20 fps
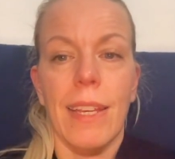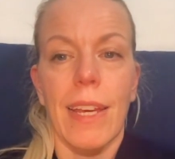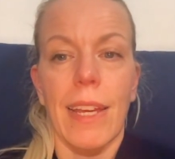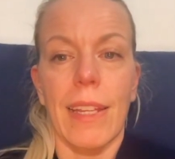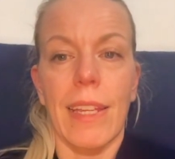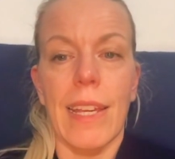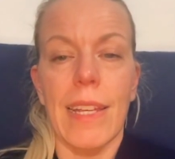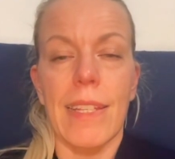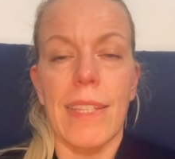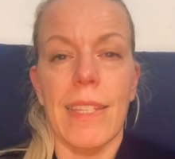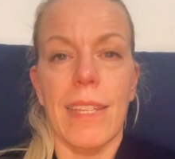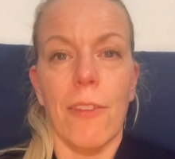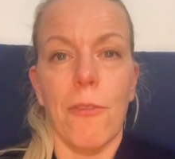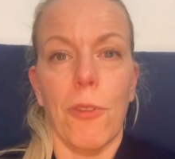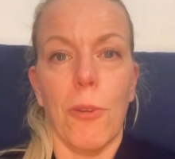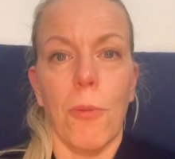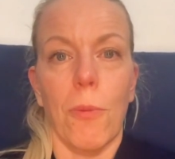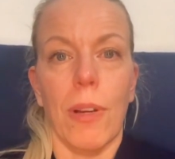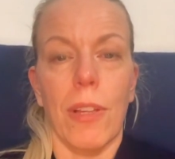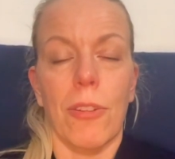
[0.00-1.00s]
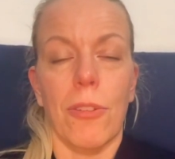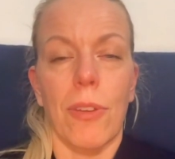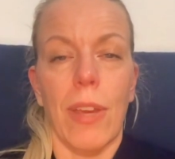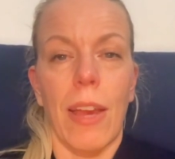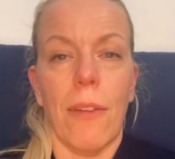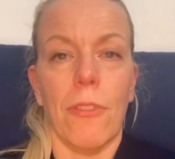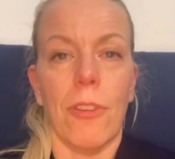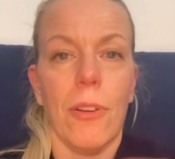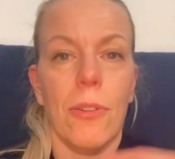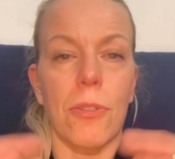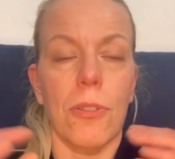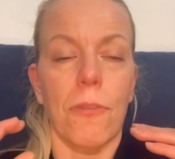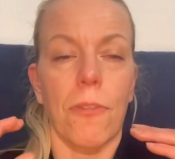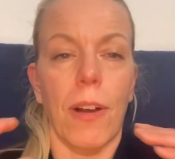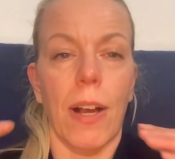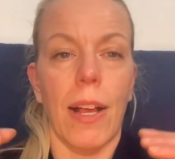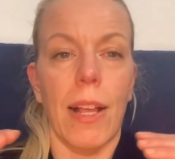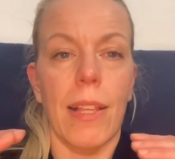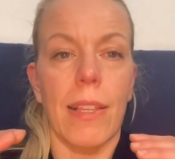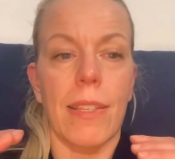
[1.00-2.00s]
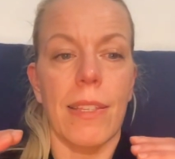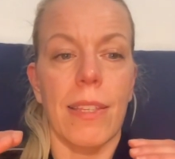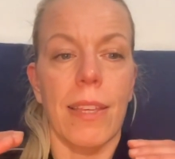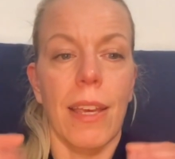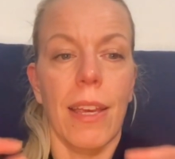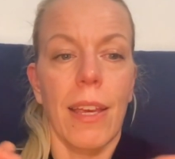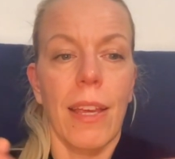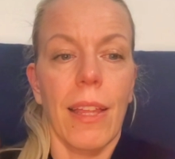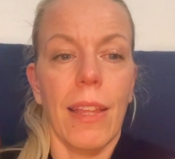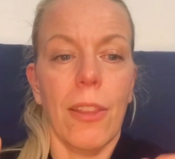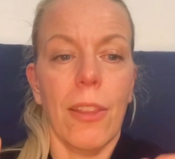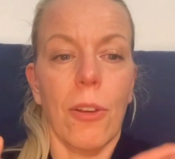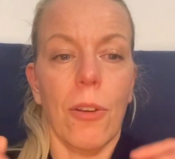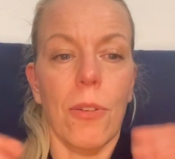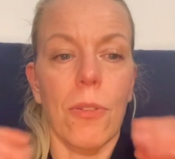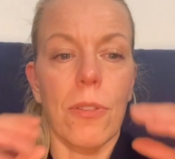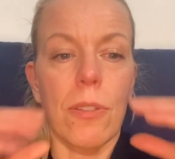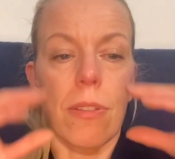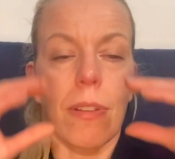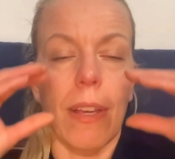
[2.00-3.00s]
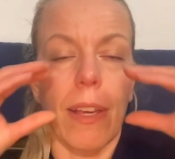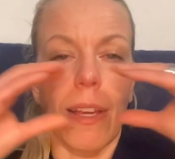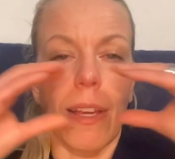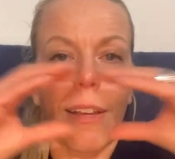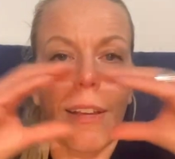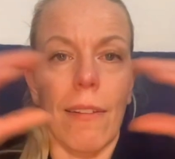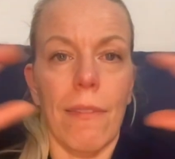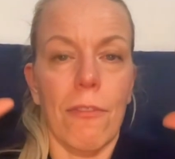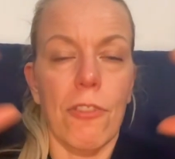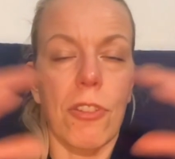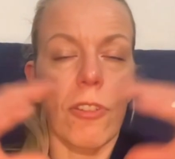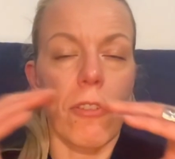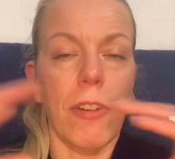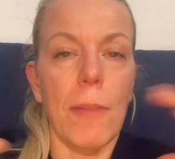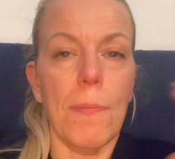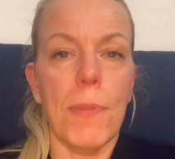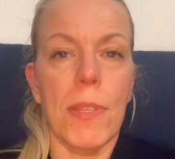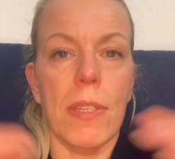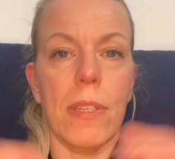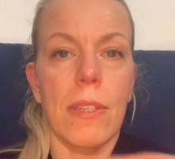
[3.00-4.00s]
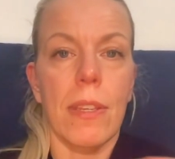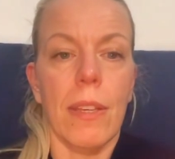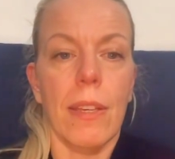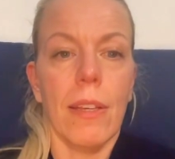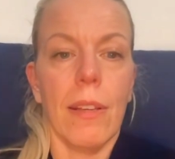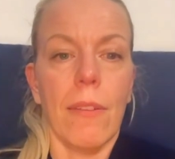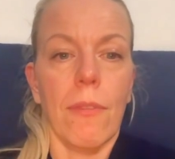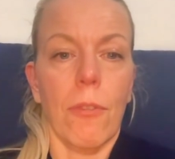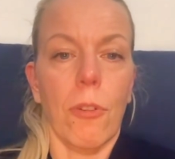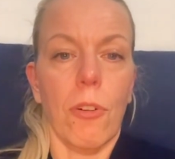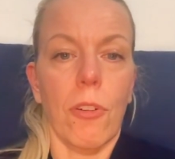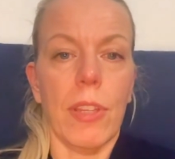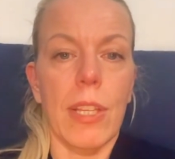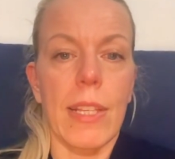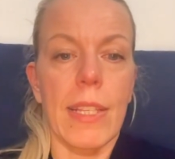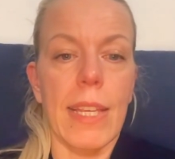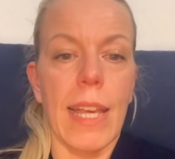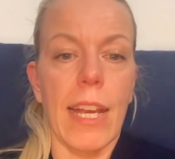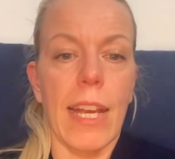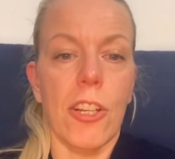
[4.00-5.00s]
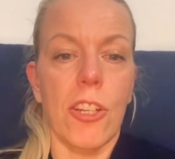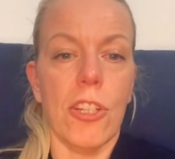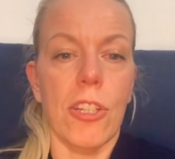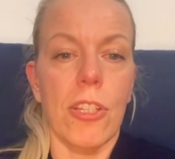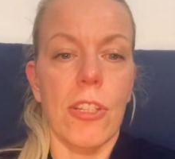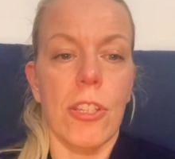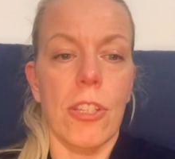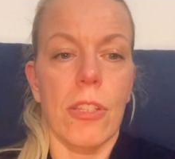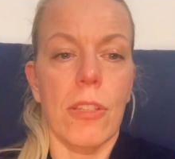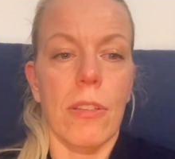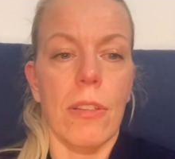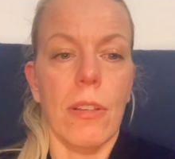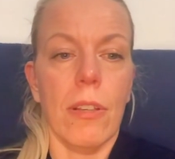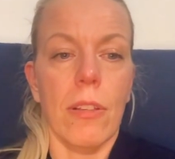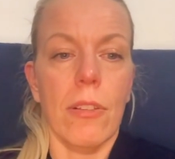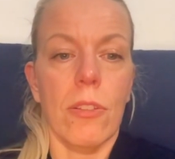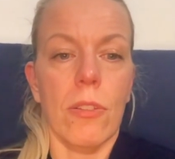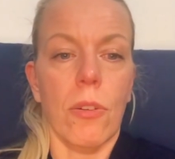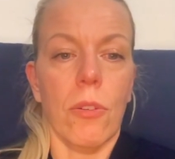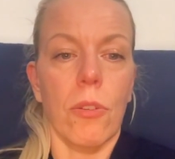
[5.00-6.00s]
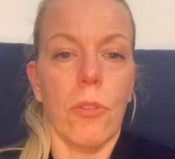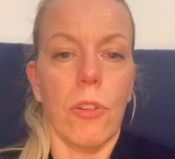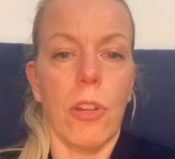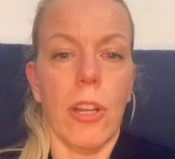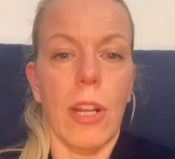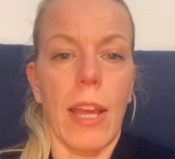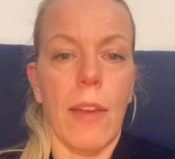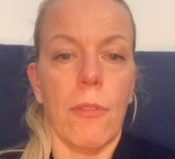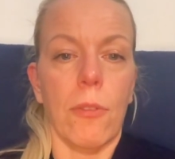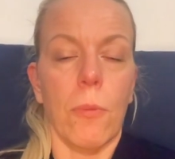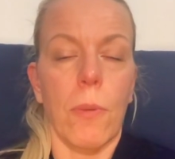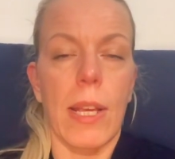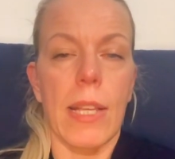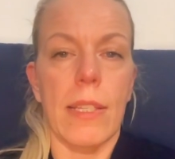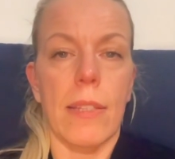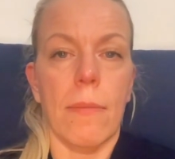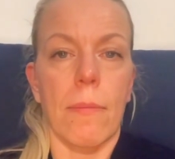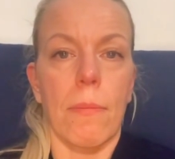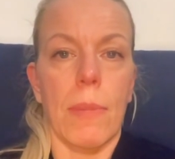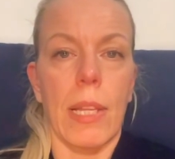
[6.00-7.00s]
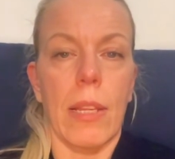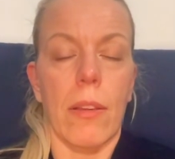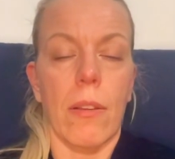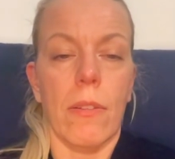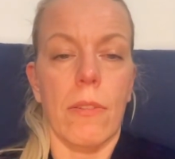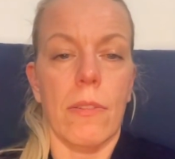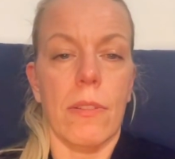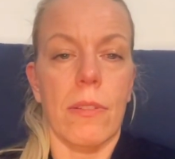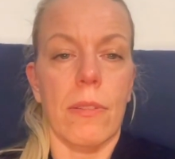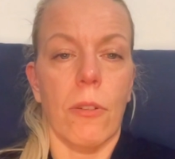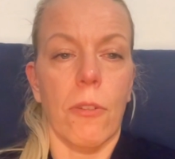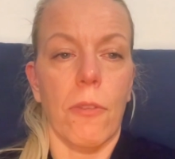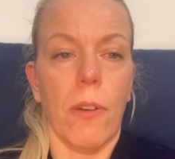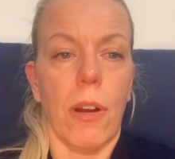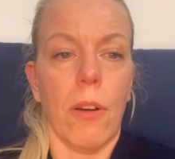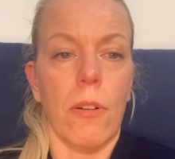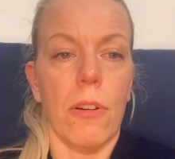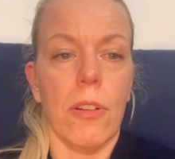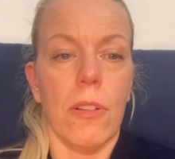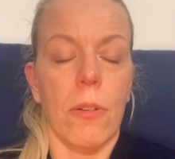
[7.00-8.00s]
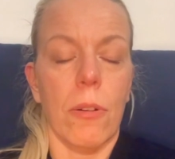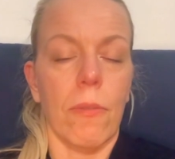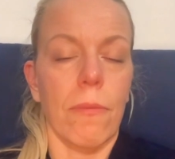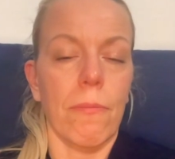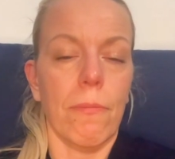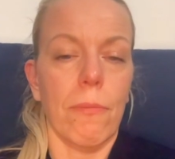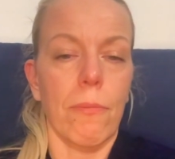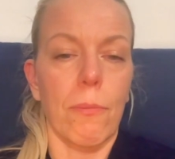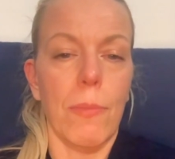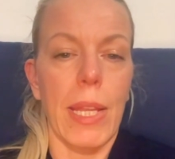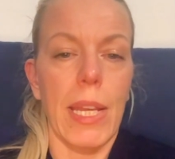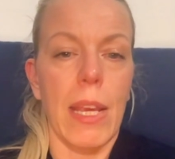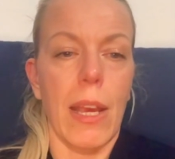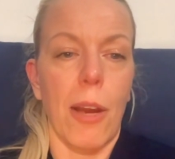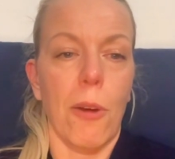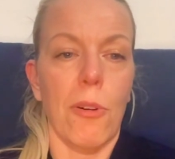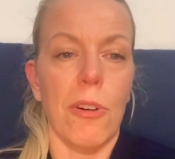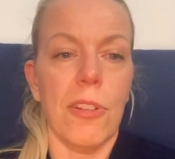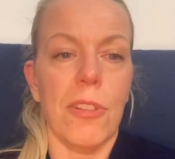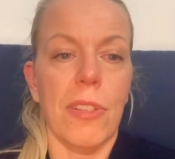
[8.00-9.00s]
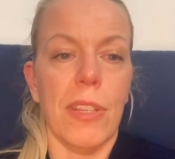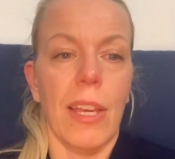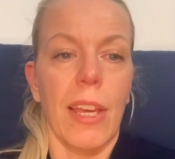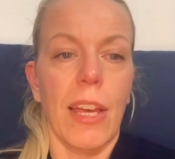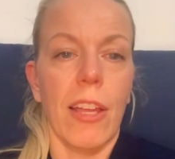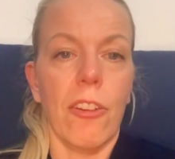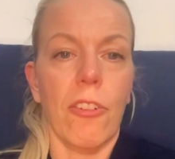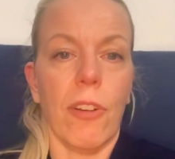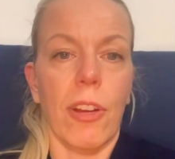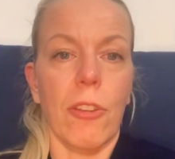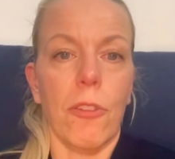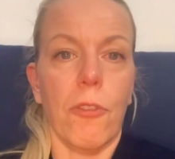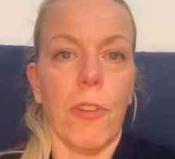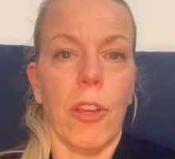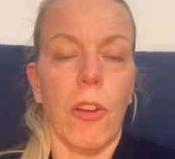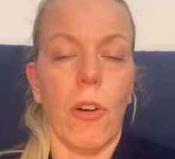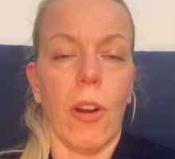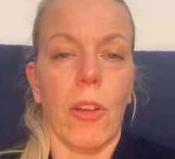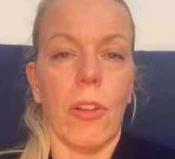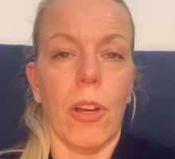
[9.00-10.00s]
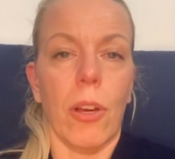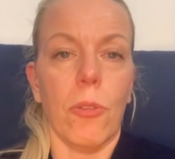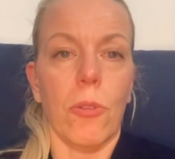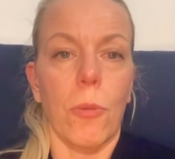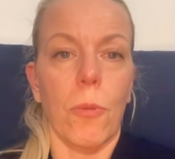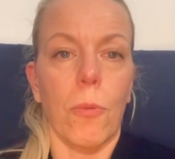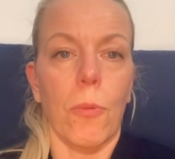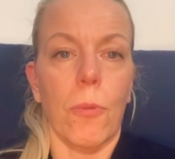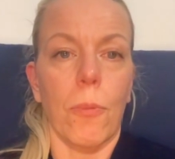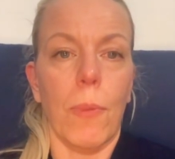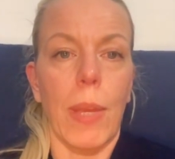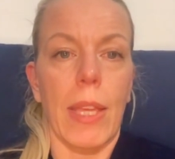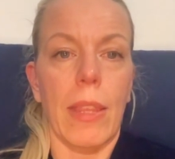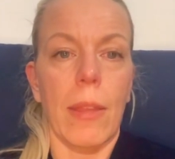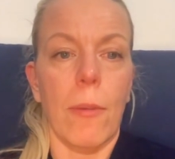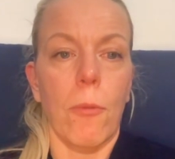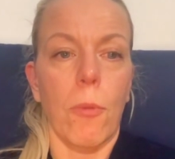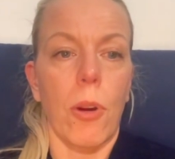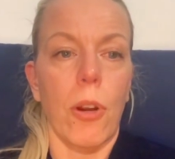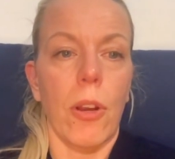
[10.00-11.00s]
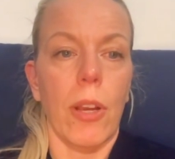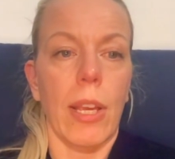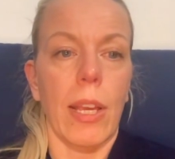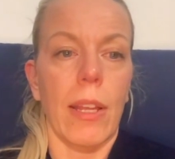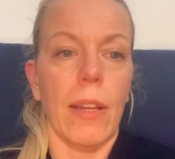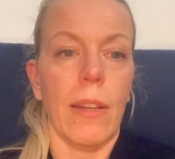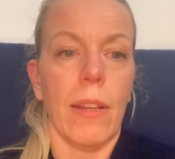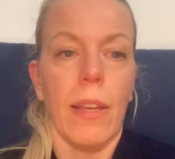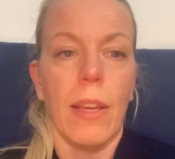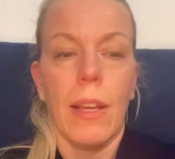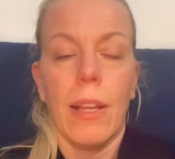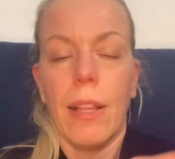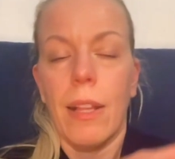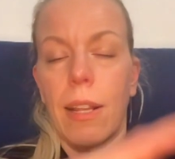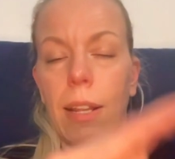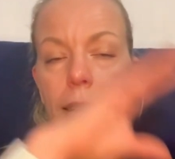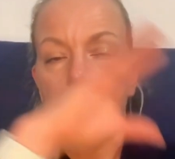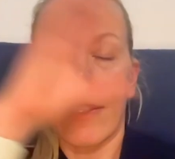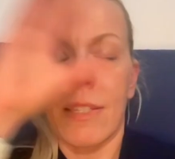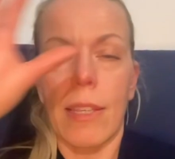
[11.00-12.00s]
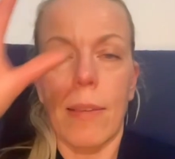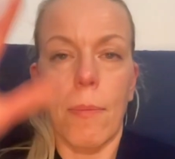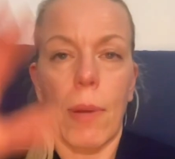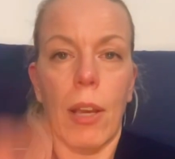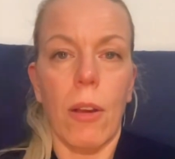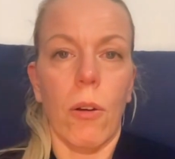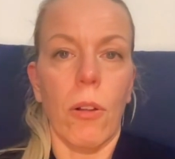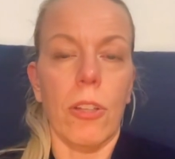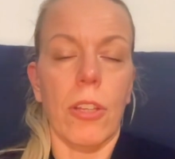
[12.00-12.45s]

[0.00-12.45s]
And yes, if you want to have those files, those scripts for these actions, so you don't have to waste many hours trying to figure out how to make them work and like see all